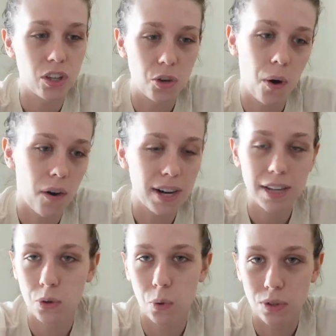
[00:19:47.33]
You are
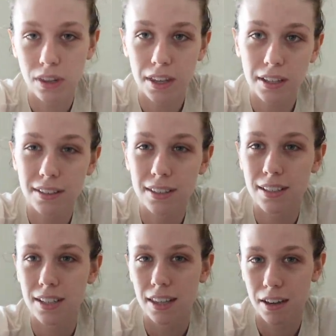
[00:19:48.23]
allowed to order things
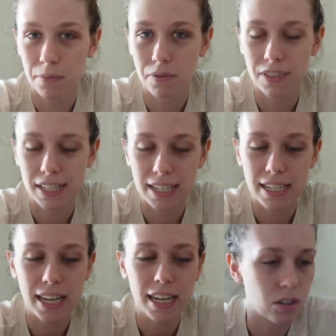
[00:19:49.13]
to the government
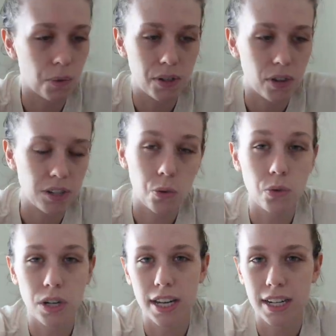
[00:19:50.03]
facility. So I tried to
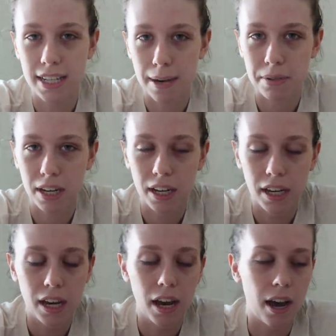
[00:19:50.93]
order an adapter
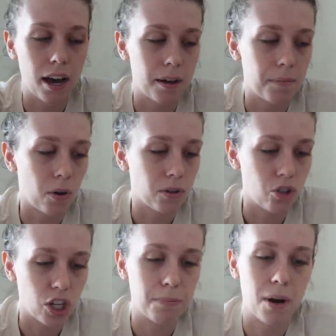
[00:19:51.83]
on
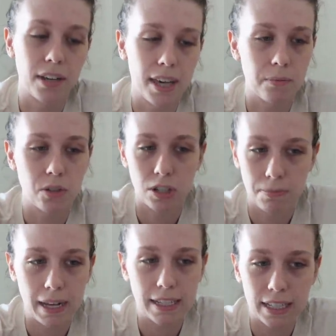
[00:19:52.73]
G Market, which is
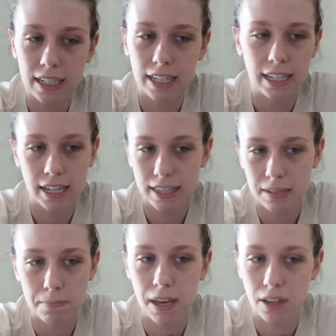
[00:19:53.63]
basically like
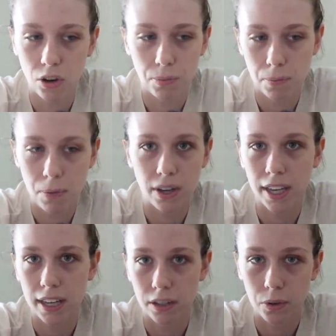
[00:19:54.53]
this big open
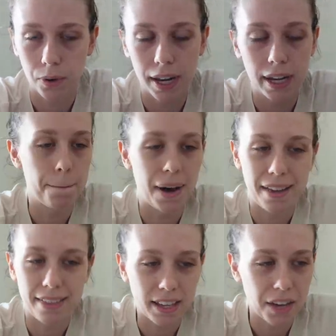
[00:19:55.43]
market in Korea. But I
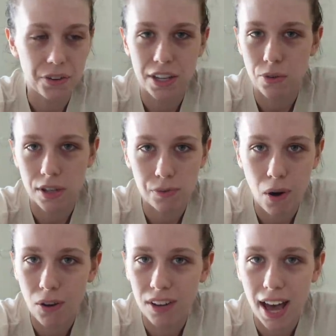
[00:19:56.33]
think I got the address
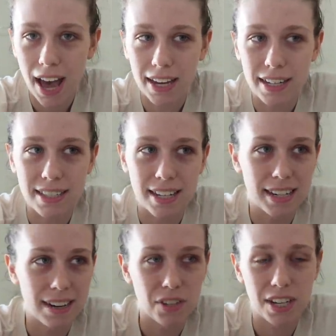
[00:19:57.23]
wrong and it said
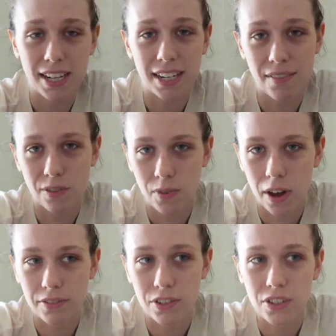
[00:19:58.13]
delivered and it never arrived.